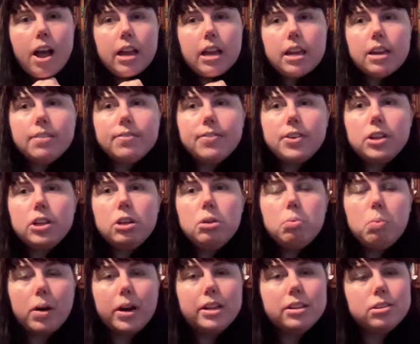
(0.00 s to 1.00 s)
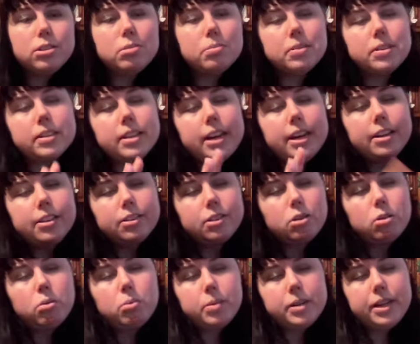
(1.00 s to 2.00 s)
if you wanted to relate the
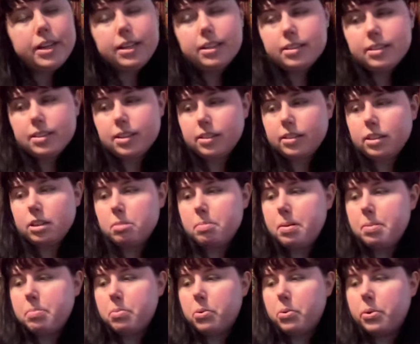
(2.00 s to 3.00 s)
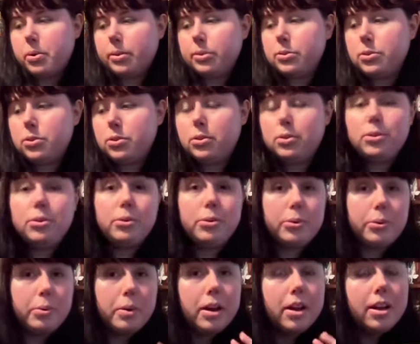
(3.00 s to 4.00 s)
queens a little bit more
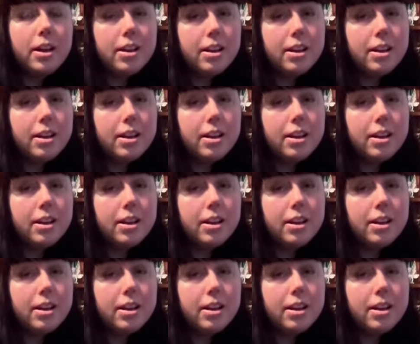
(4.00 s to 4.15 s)
to